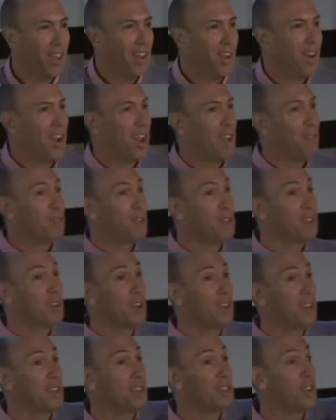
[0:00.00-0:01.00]
Right, if you
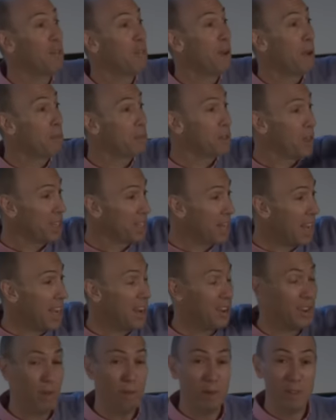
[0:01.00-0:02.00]
turn yourself upside
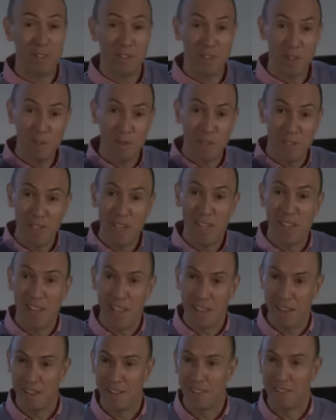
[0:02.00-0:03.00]
down, you would still see that.